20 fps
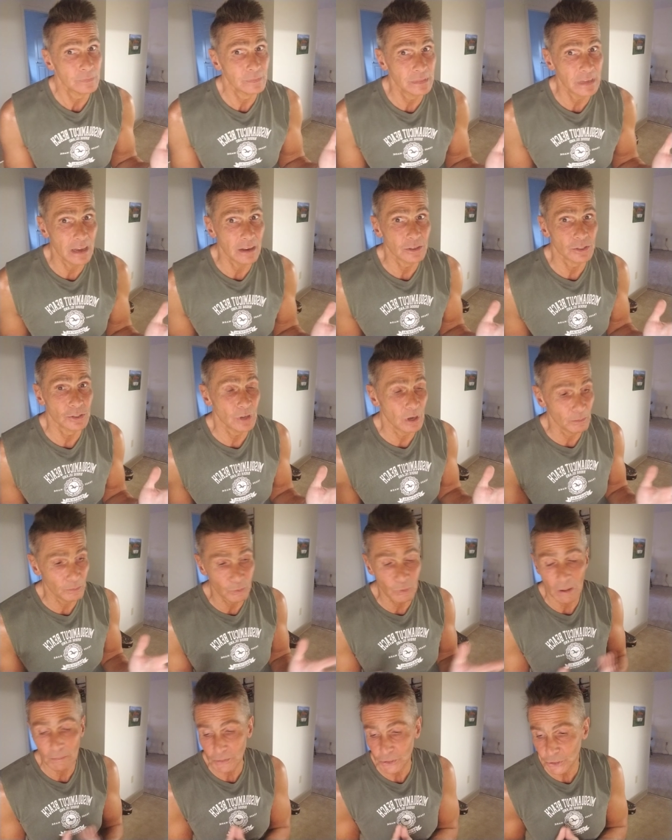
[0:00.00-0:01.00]
Donald Trump,
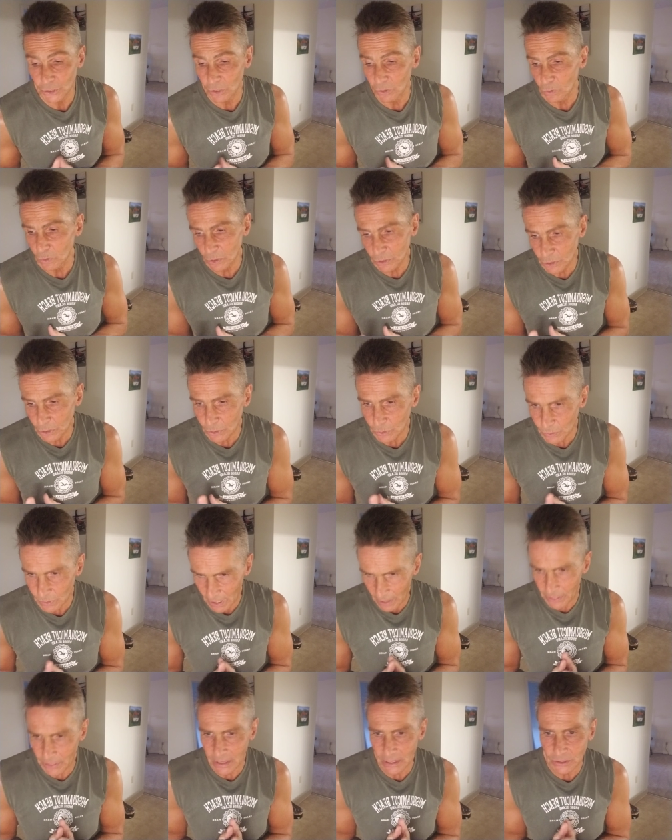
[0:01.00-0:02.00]
I'm sure, will do
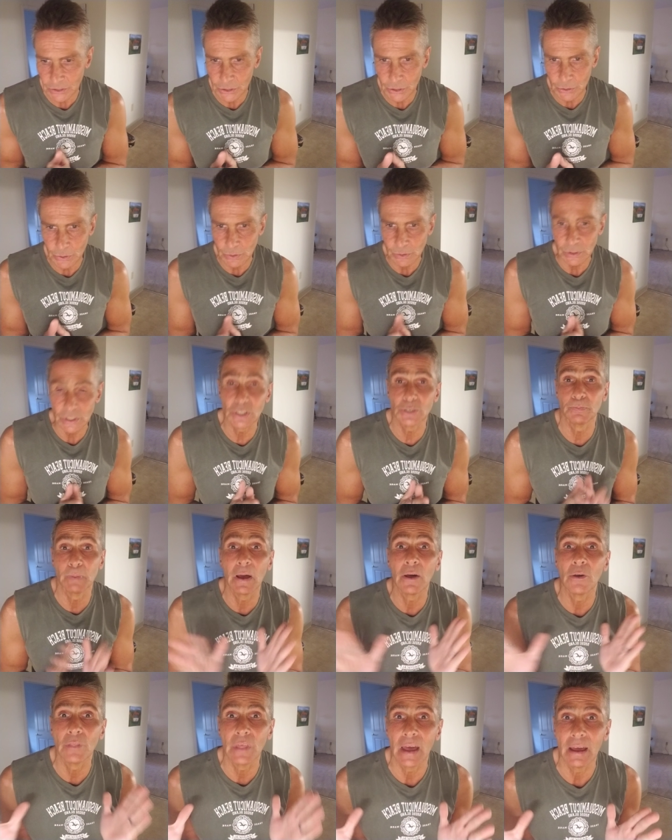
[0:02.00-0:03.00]
nothing to
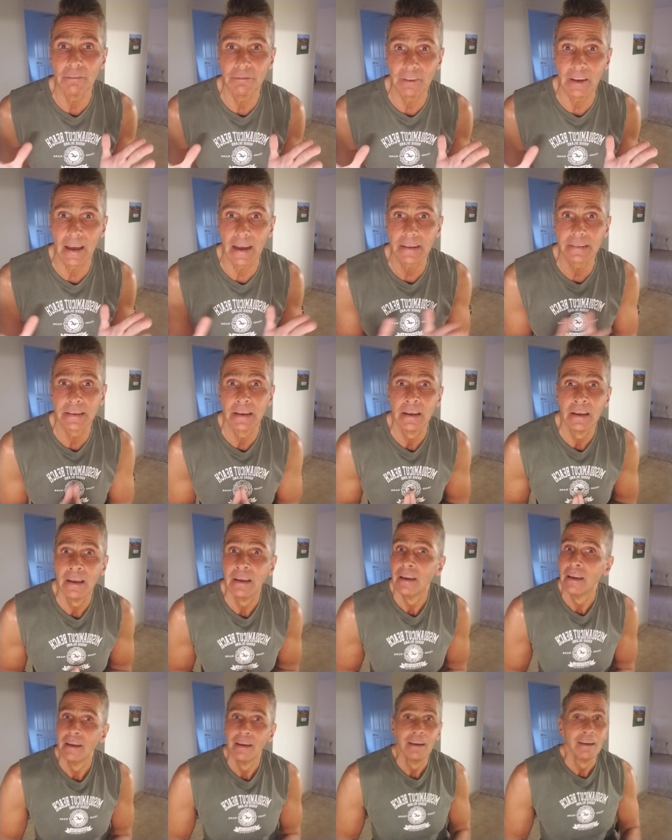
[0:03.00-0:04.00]
dispel that fact.
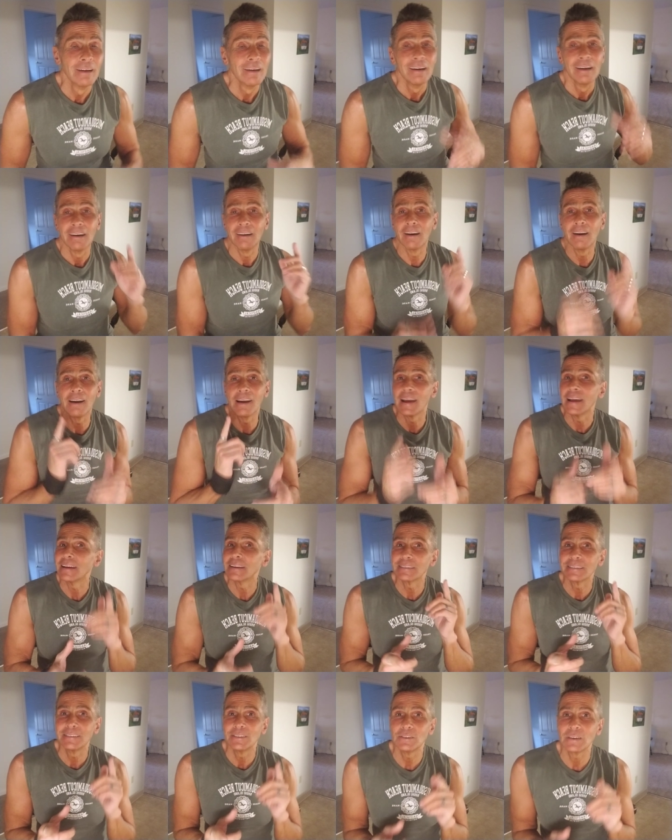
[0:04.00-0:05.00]
All
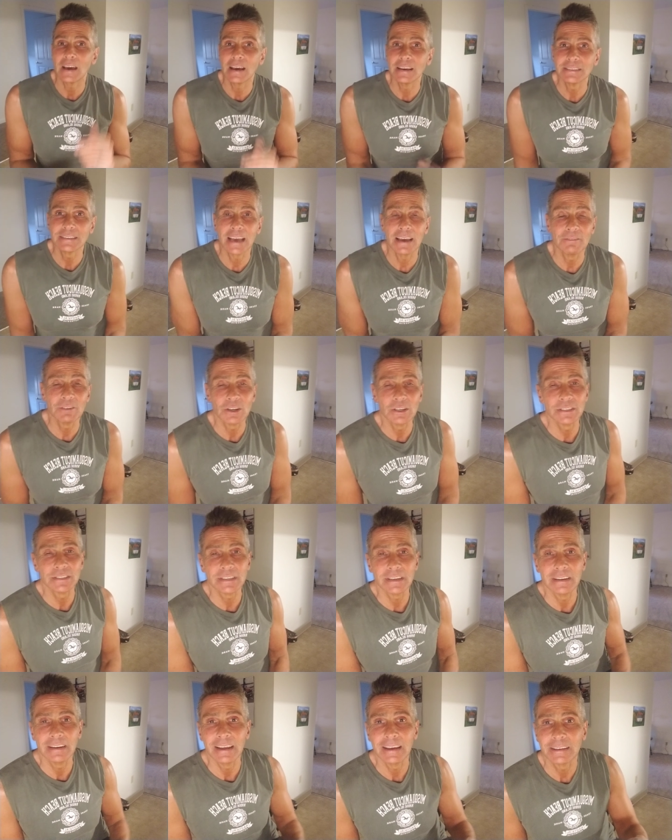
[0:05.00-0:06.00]
right, you guys have a good
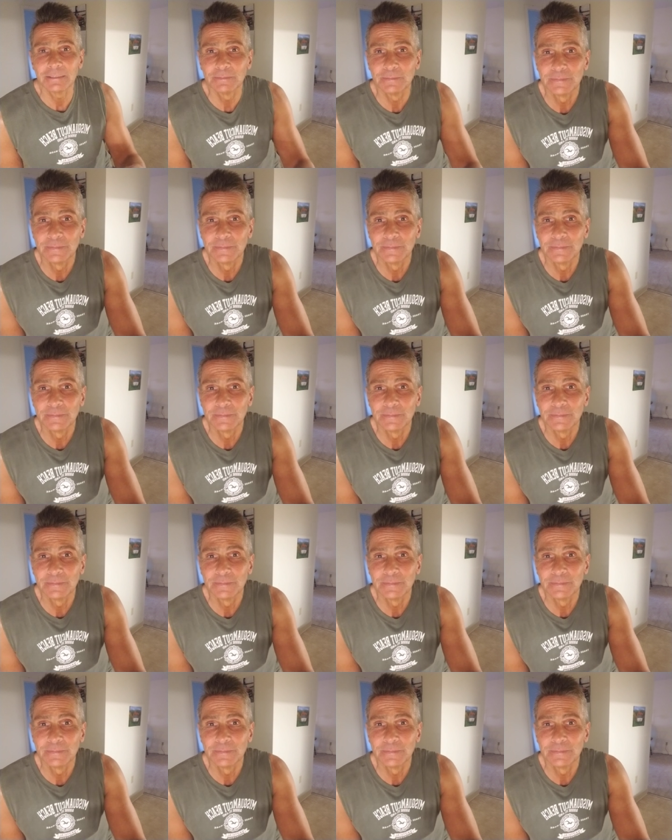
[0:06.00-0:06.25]
Sunday.